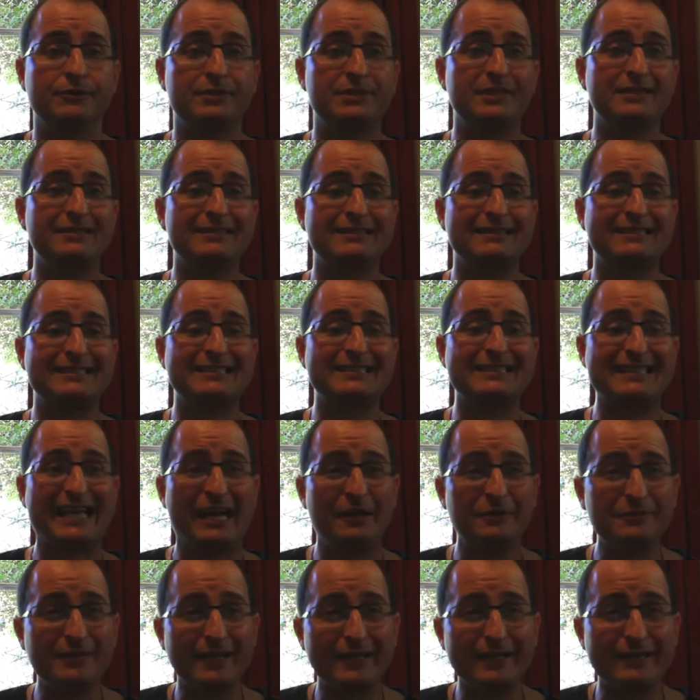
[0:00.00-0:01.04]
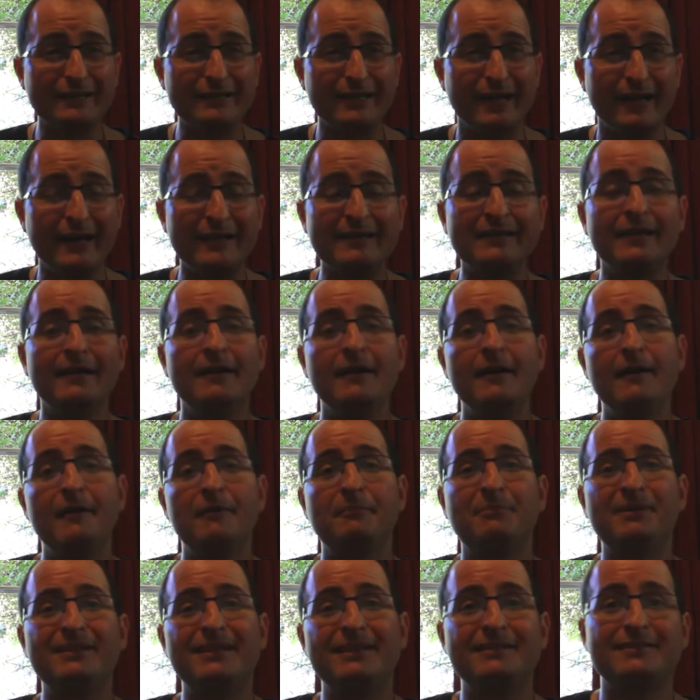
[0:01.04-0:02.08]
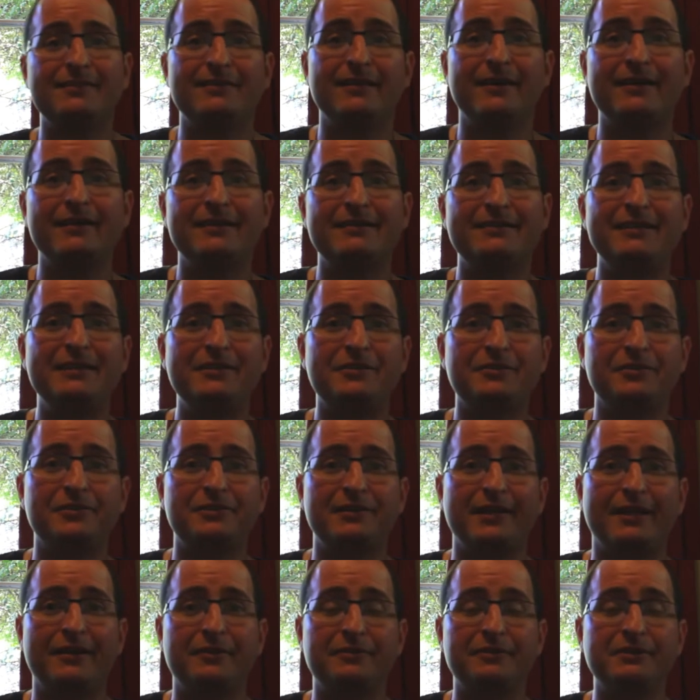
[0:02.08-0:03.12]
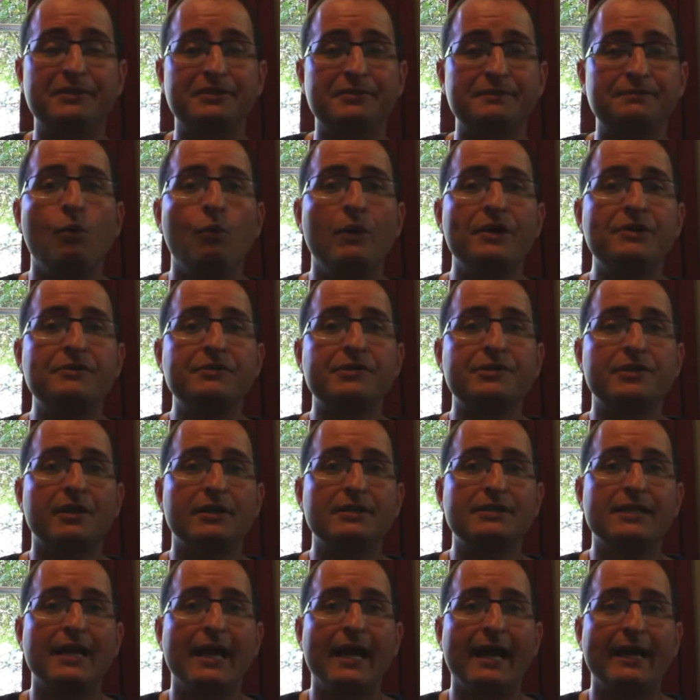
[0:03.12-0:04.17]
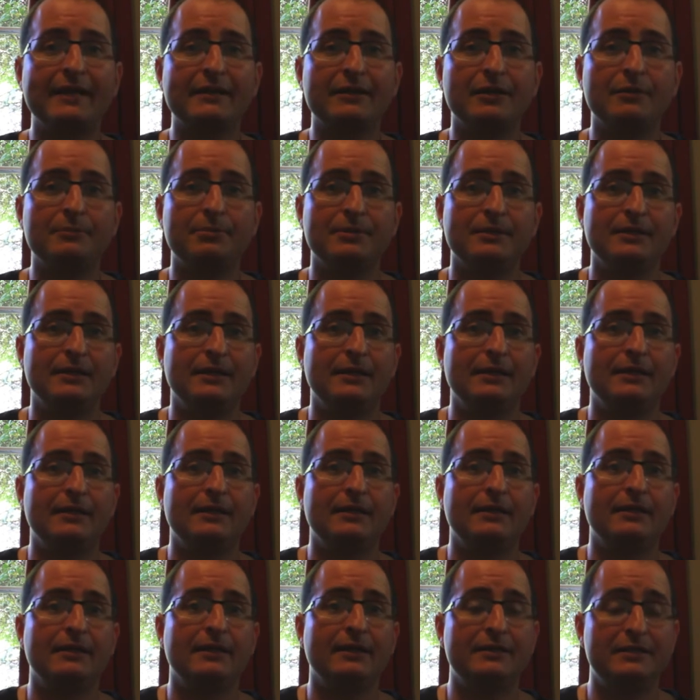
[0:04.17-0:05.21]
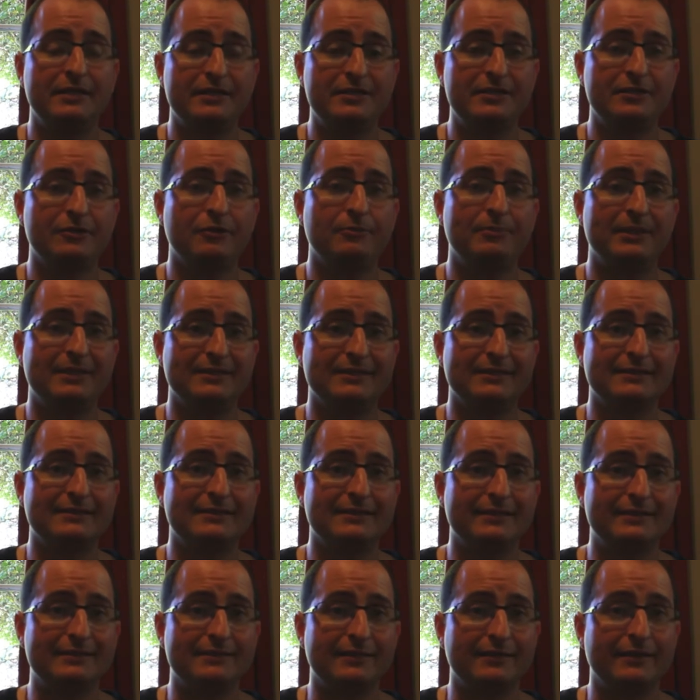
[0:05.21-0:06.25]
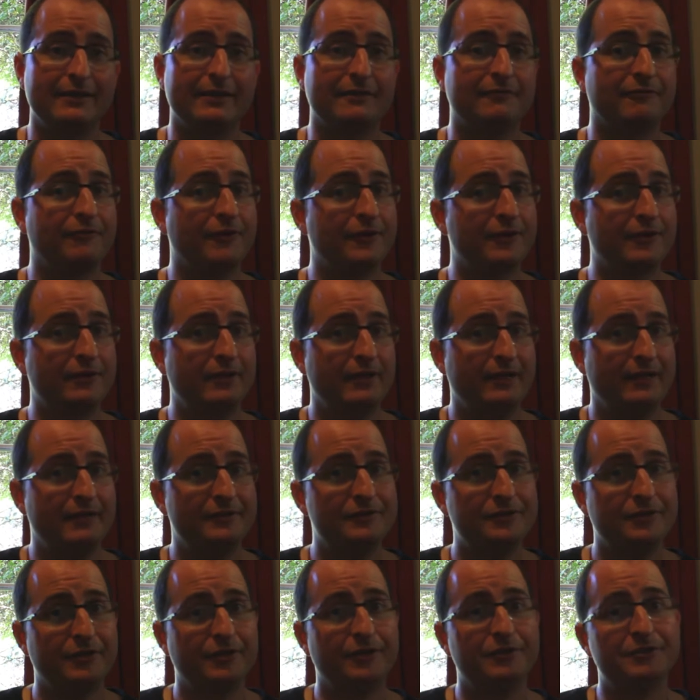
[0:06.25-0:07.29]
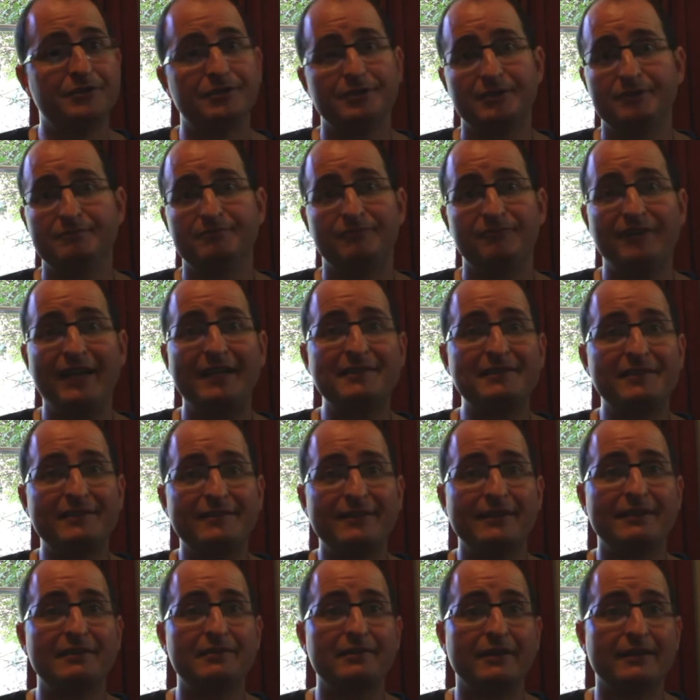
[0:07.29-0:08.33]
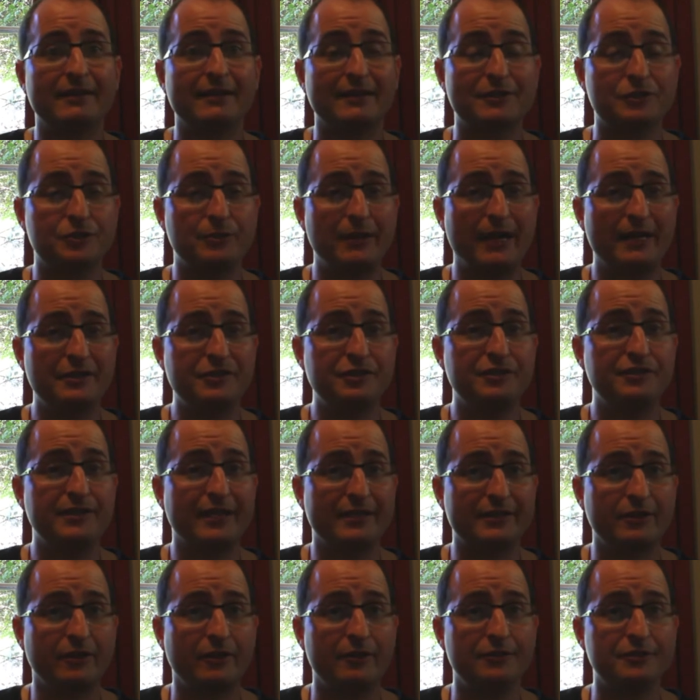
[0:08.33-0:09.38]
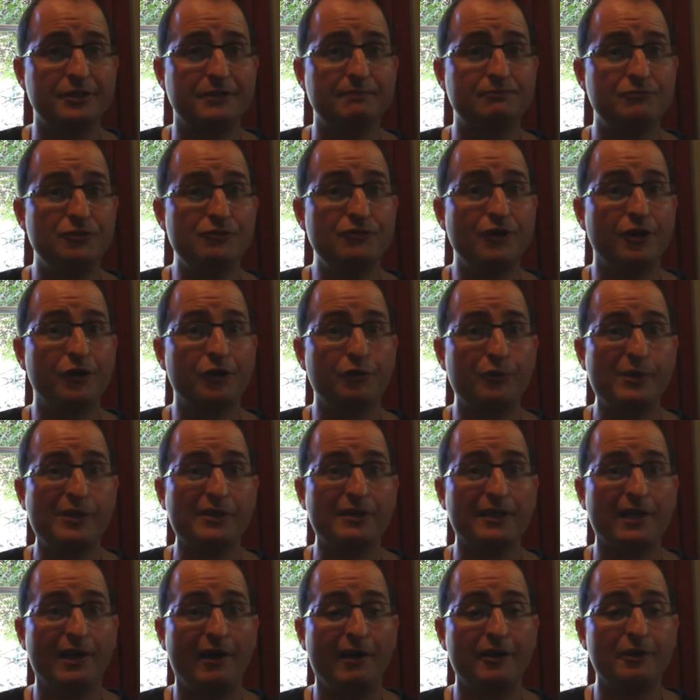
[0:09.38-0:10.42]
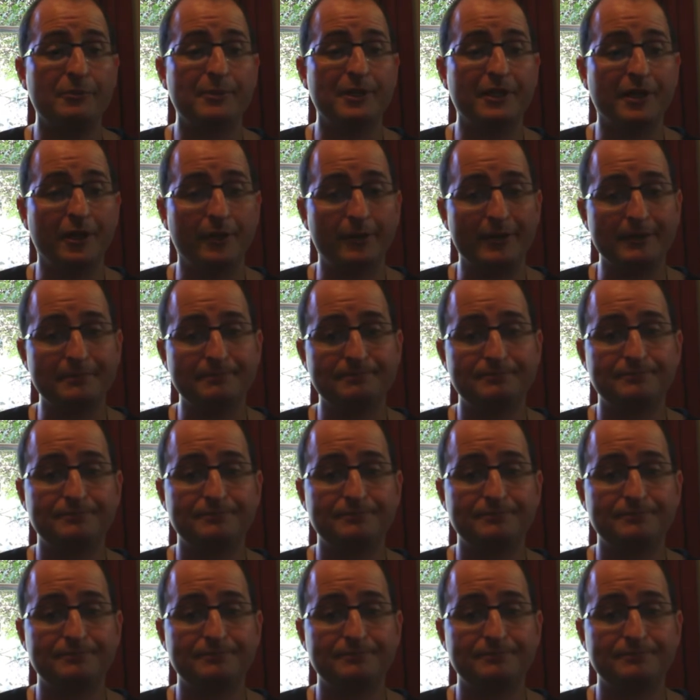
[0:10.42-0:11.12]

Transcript: which doesn't sound like a lot, but that's a lot of teachers' salaries. When you start to add up additional businesses like fertilizers and fancy things like extraction technology, you've got a real economy going.